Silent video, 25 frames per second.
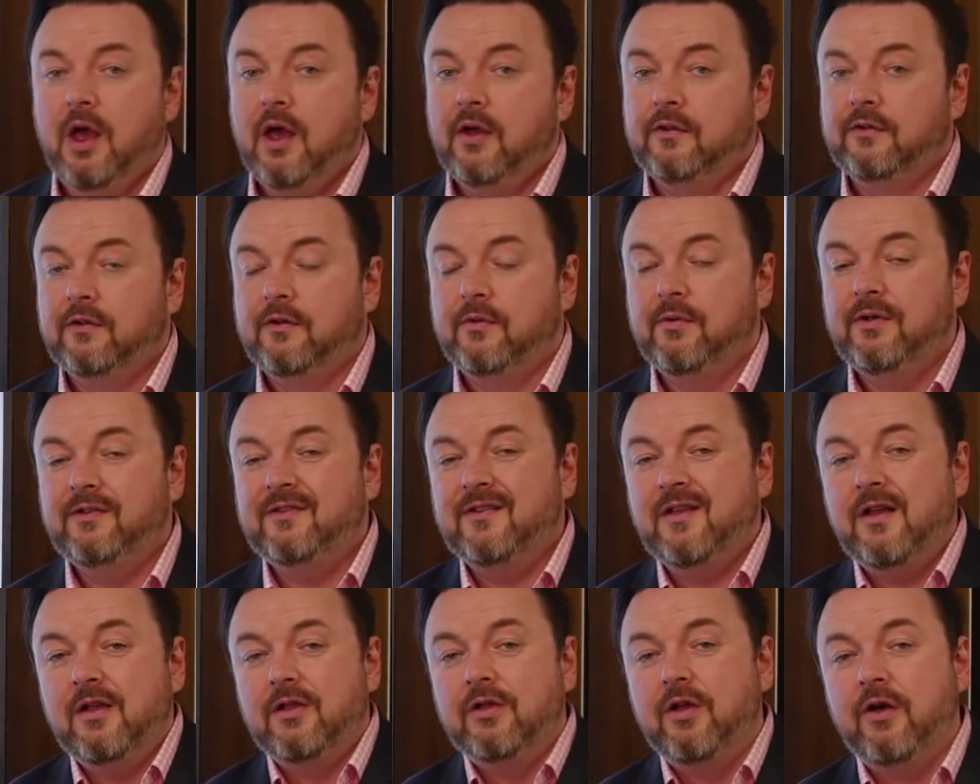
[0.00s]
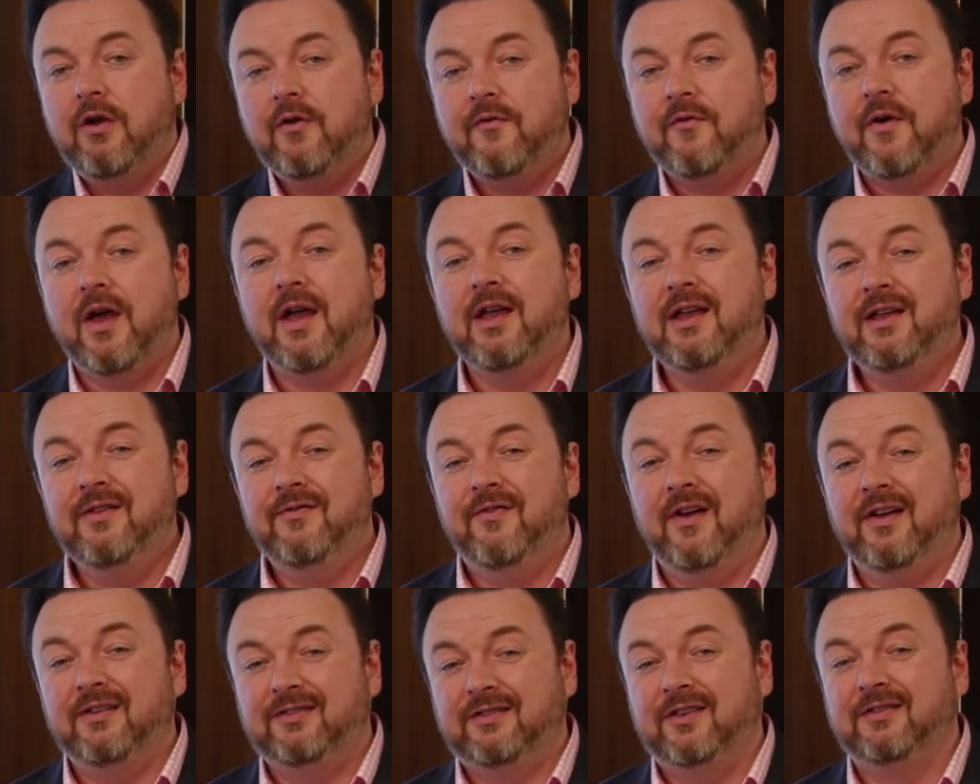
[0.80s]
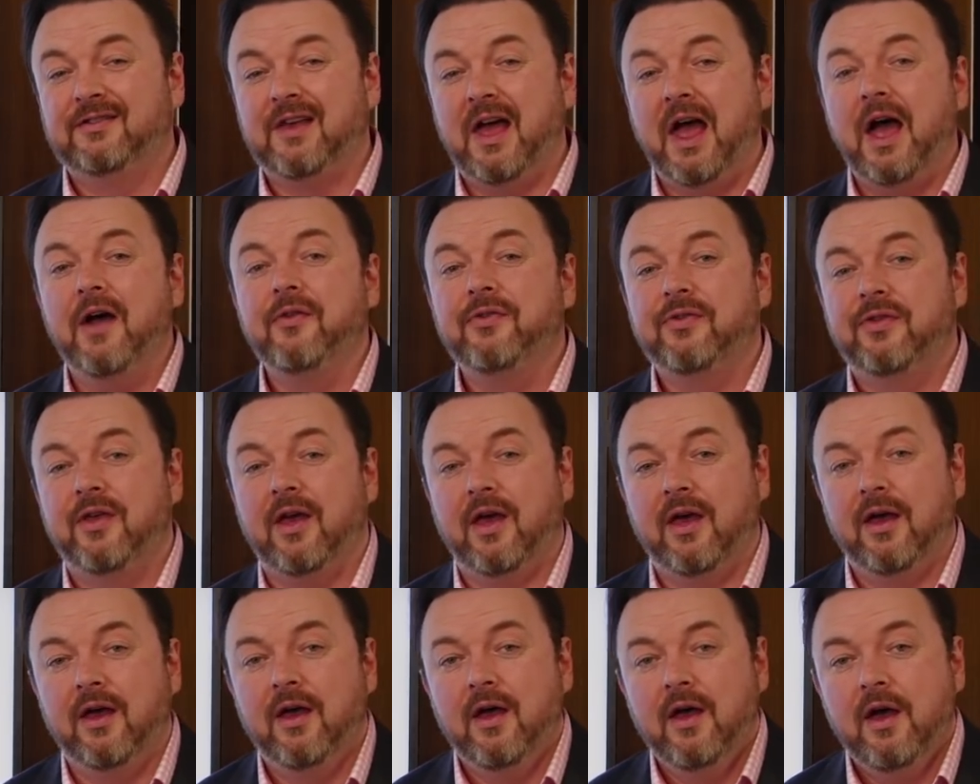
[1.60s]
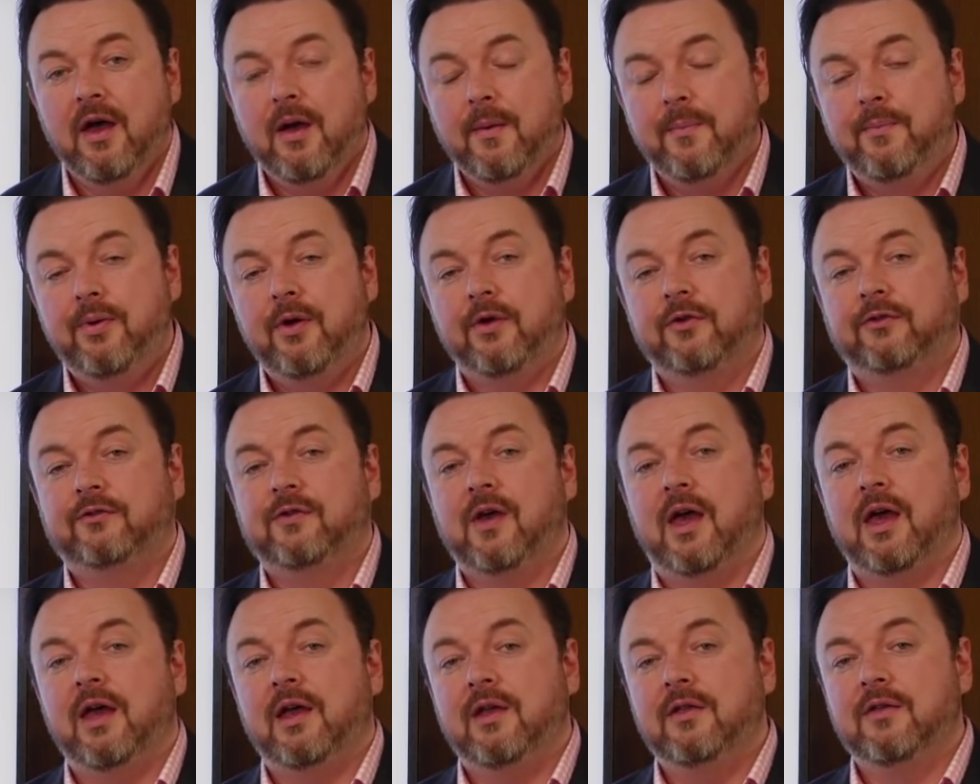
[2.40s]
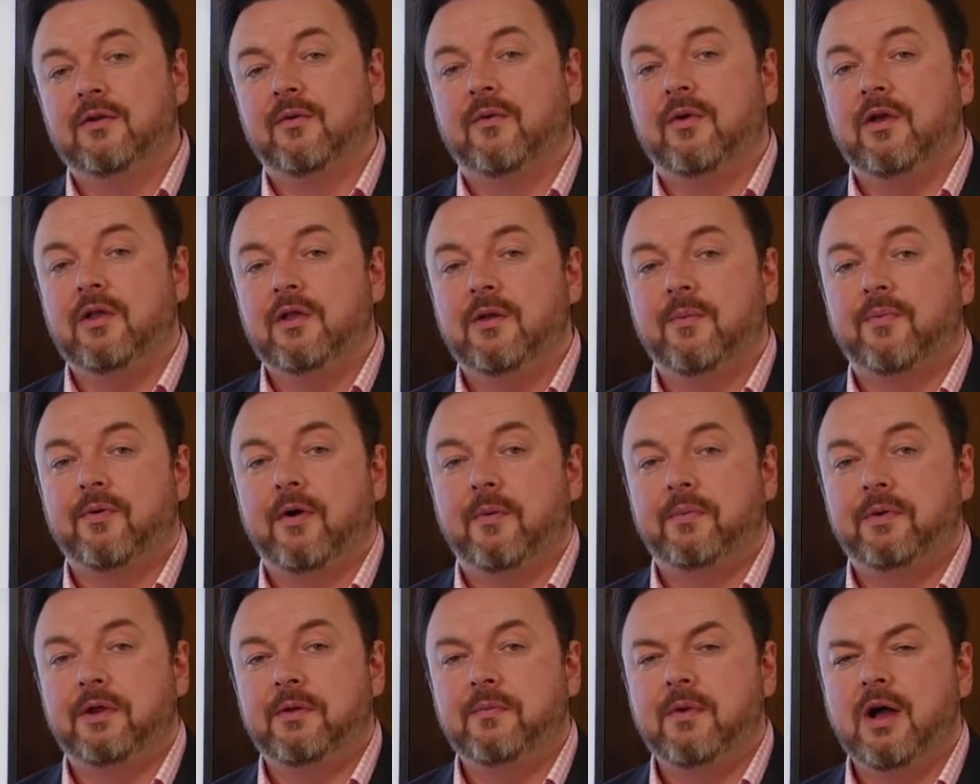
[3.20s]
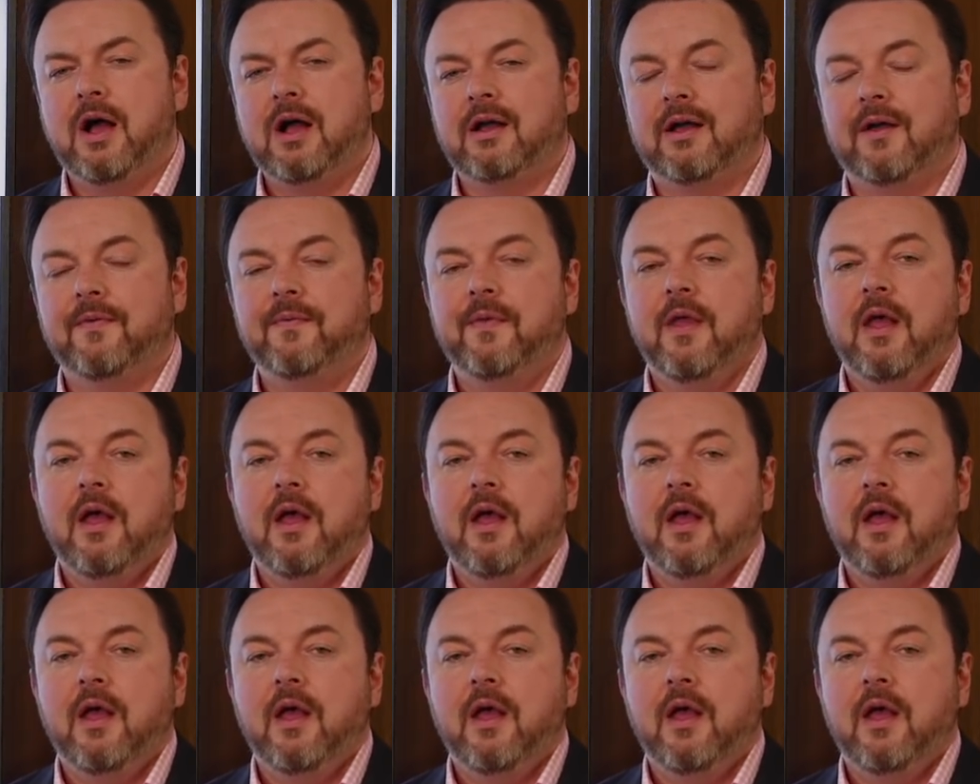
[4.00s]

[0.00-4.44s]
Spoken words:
So there isn't a lot of investors out there, per se, in the property market.